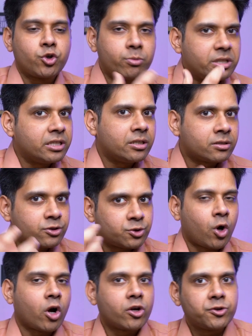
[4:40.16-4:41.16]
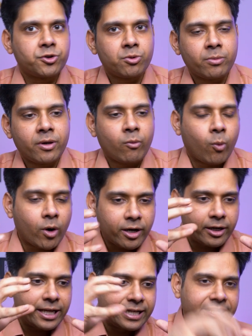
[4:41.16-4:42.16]
should be the strong resume?
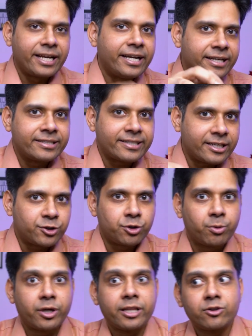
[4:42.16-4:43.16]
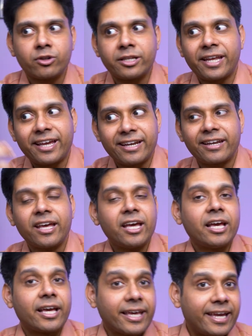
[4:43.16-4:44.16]
What ingredients I should put in so that I can
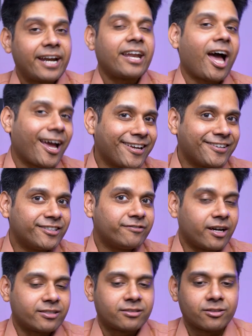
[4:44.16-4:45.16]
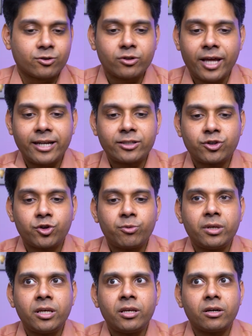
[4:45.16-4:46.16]
get hired faster? So that should
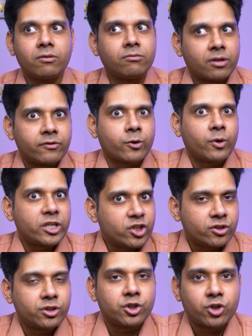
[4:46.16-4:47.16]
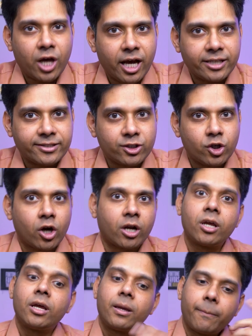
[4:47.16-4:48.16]
be one of the questions you should ask your
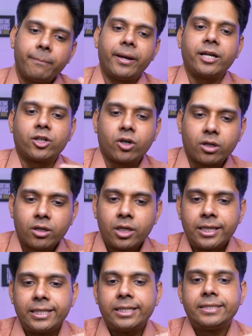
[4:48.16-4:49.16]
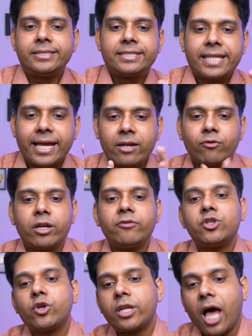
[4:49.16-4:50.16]
mentor. The second one
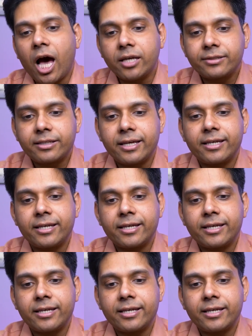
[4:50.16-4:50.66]
which you can ask